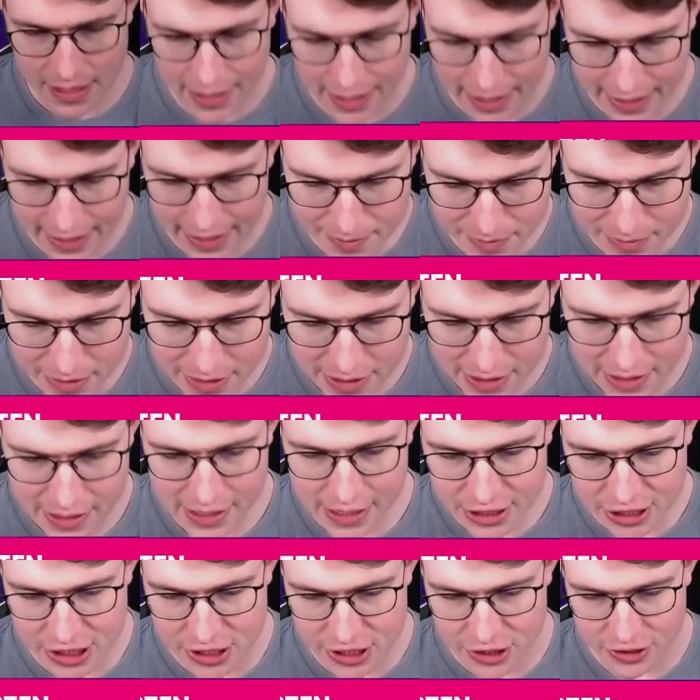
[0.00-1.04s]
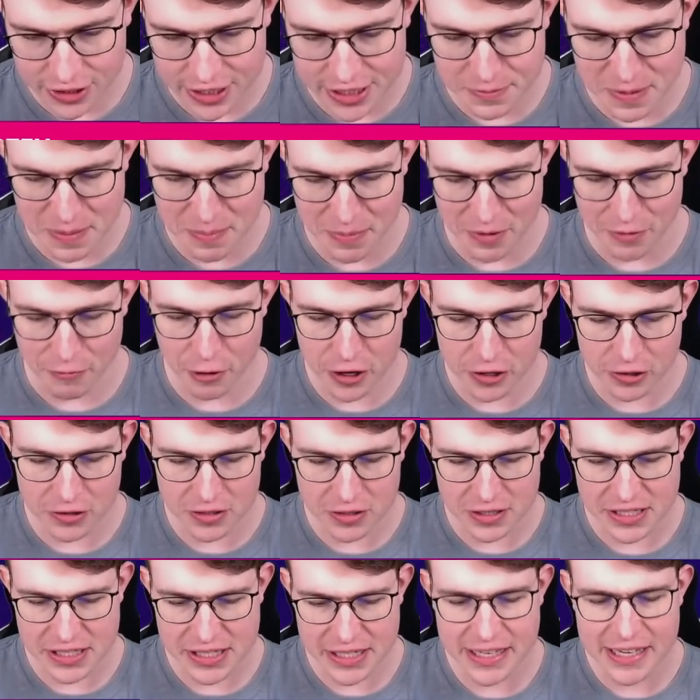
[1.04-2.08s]
I'm just gonna split my Royale
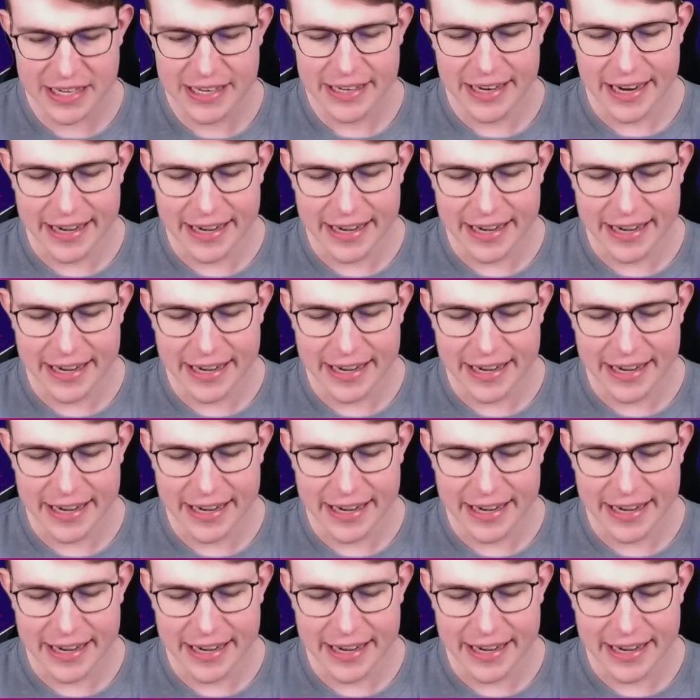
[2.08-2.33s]
here,